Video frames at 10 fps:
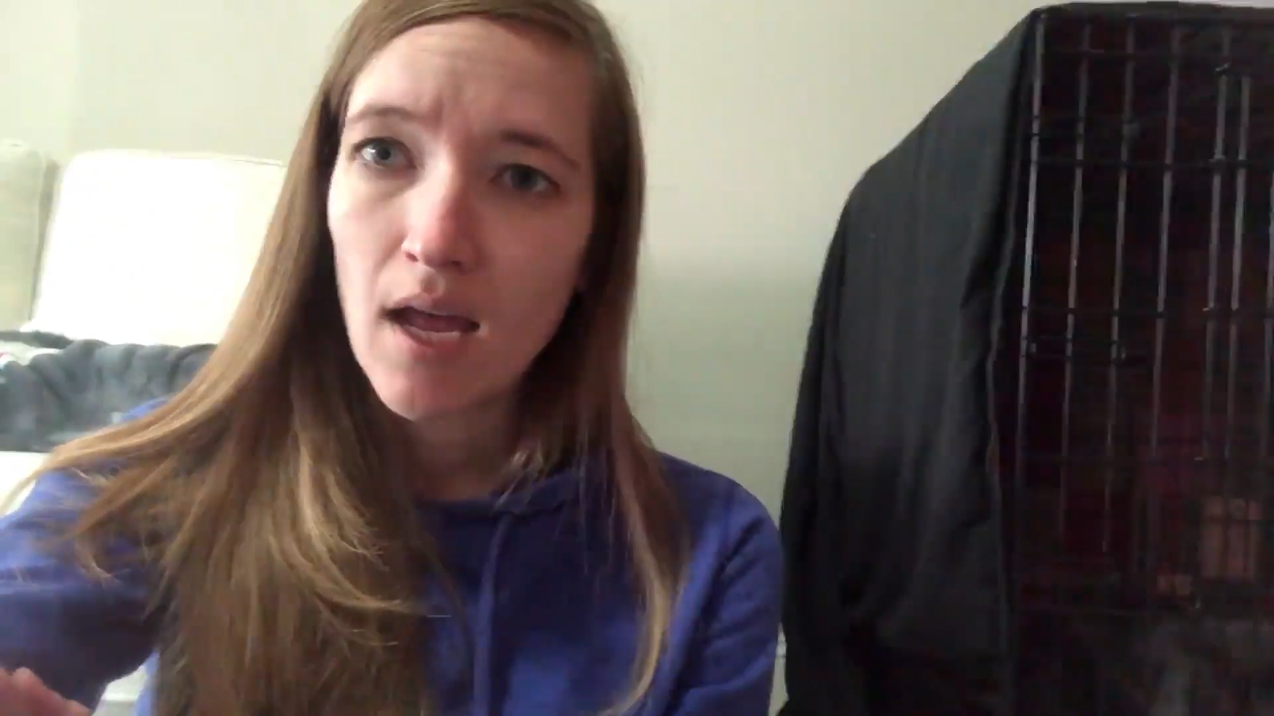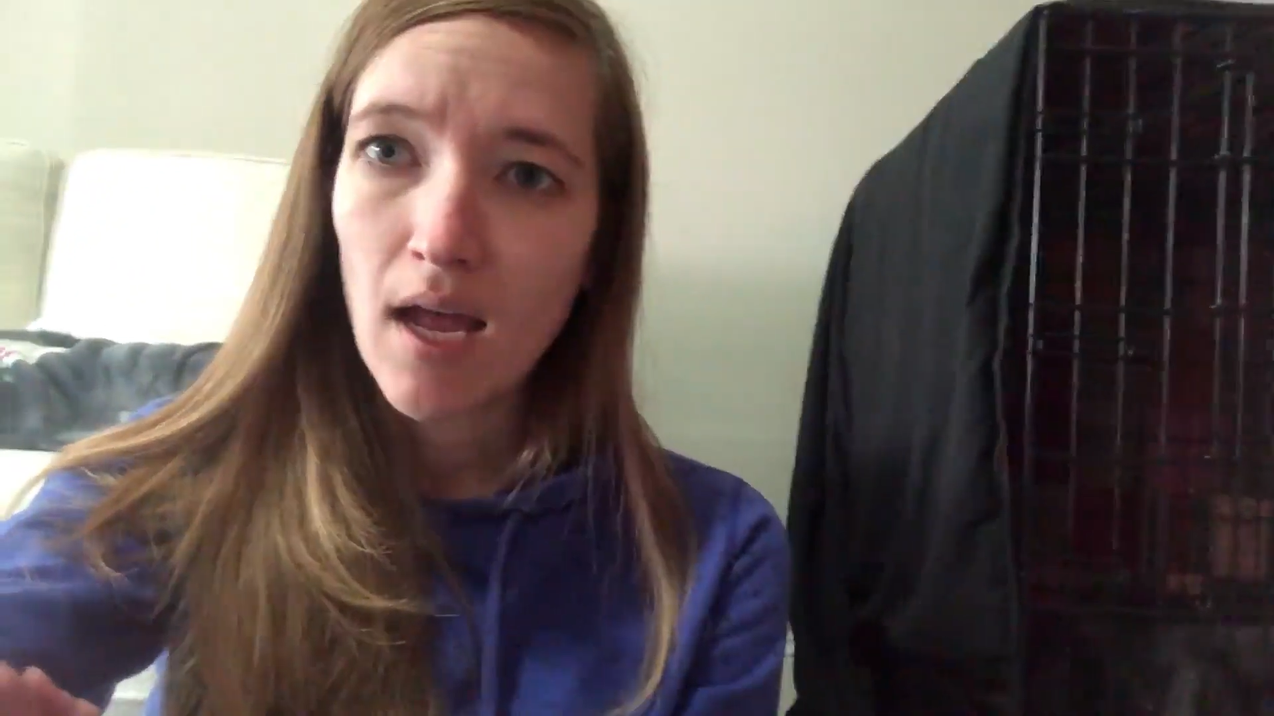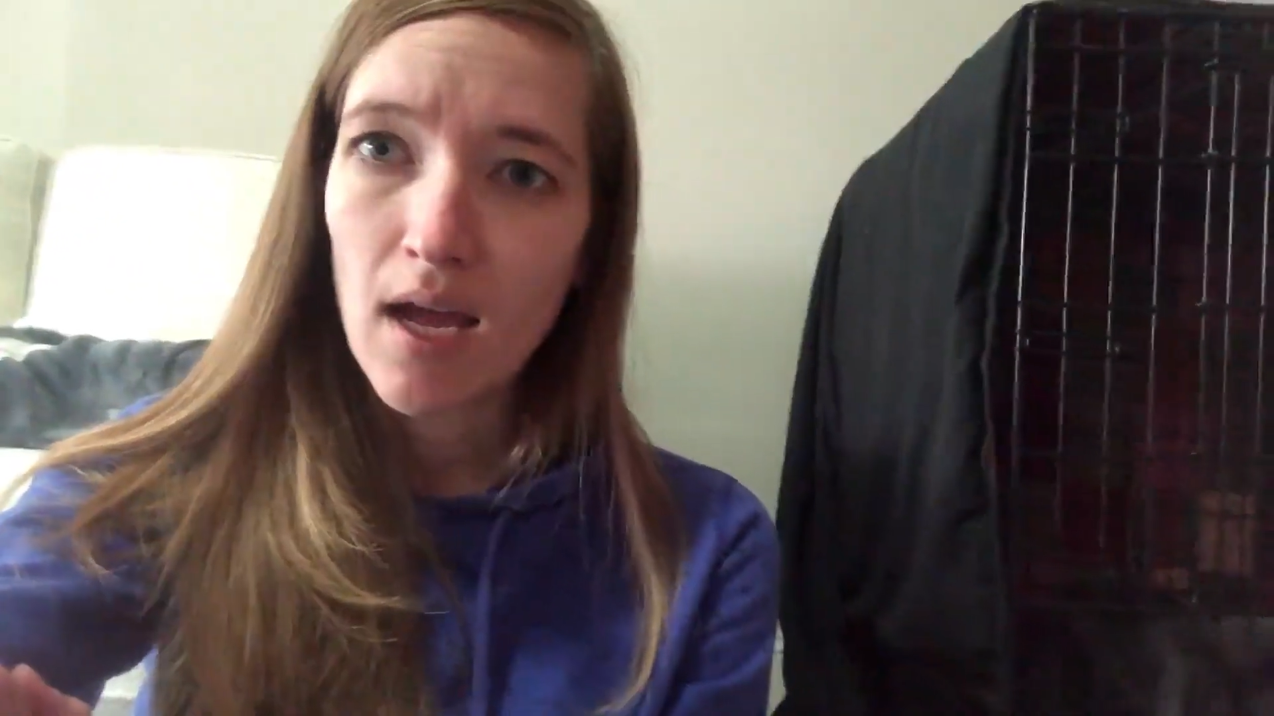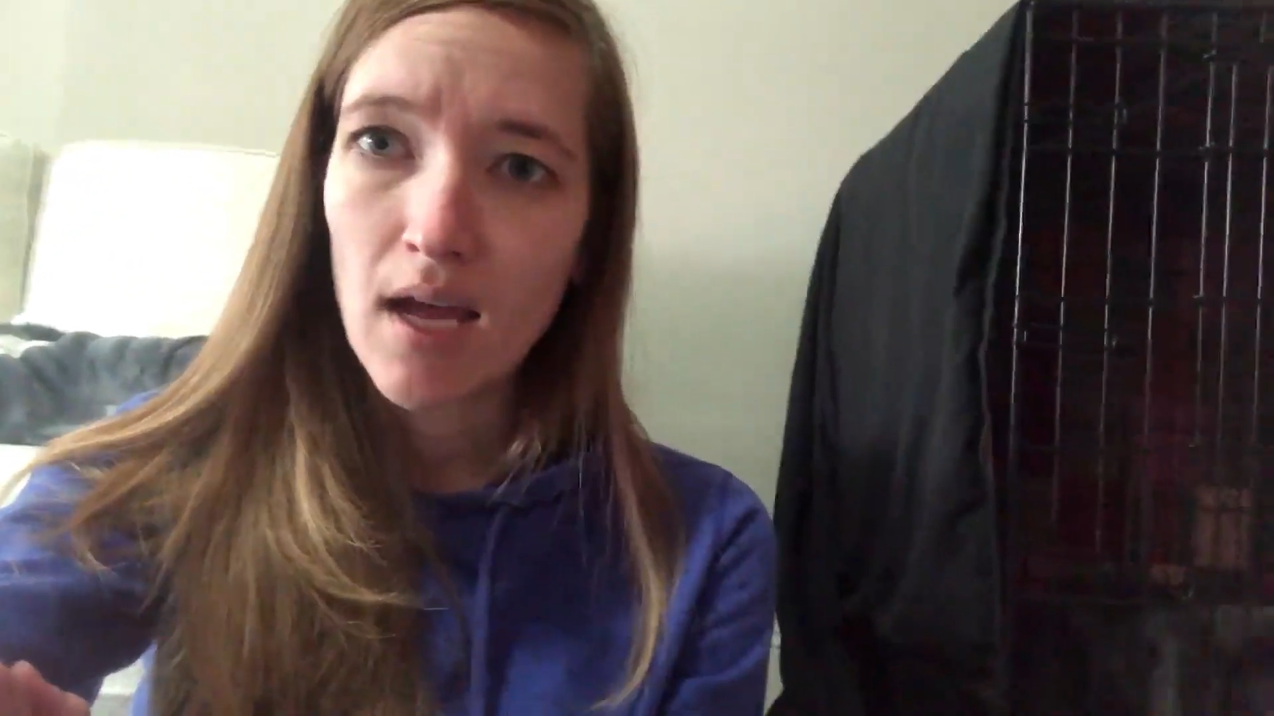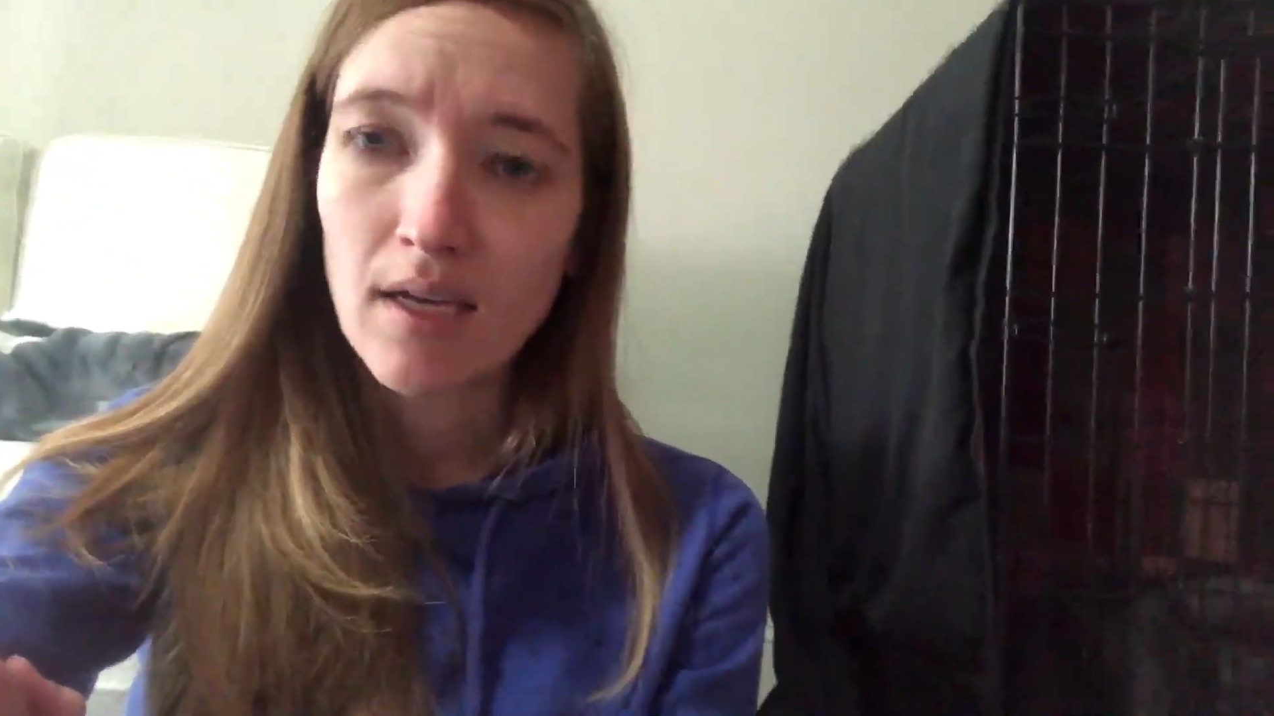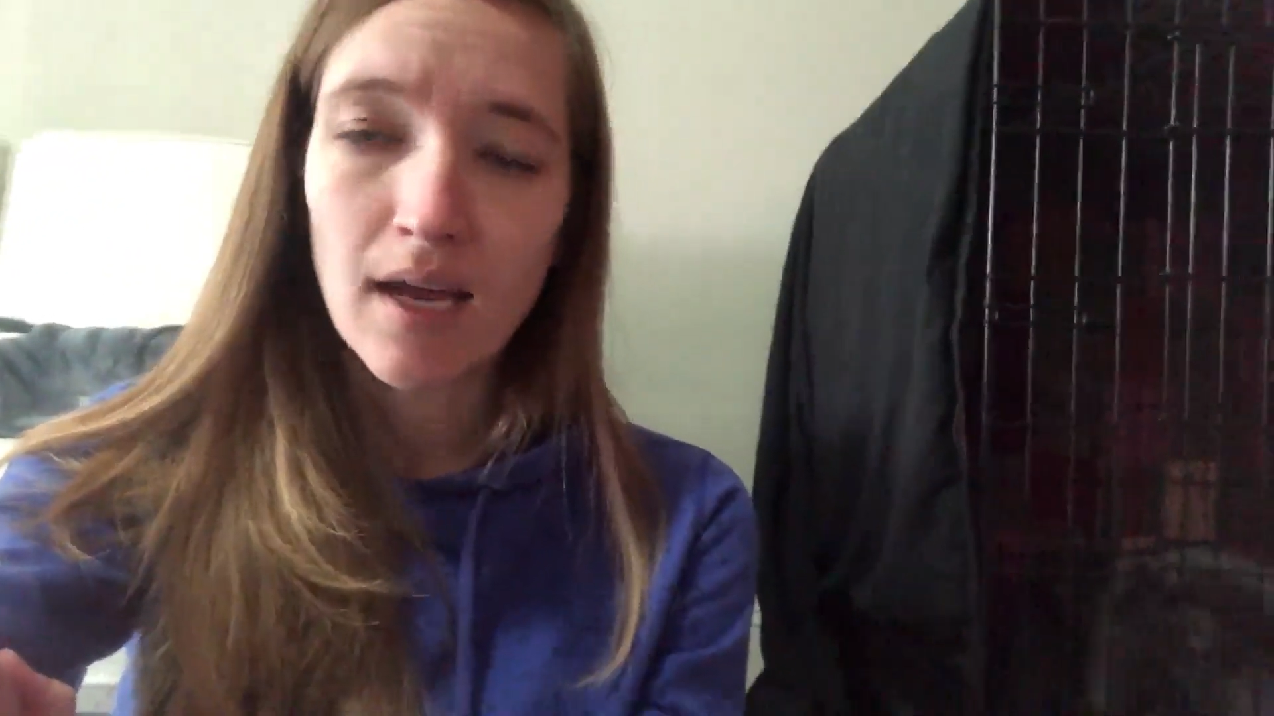and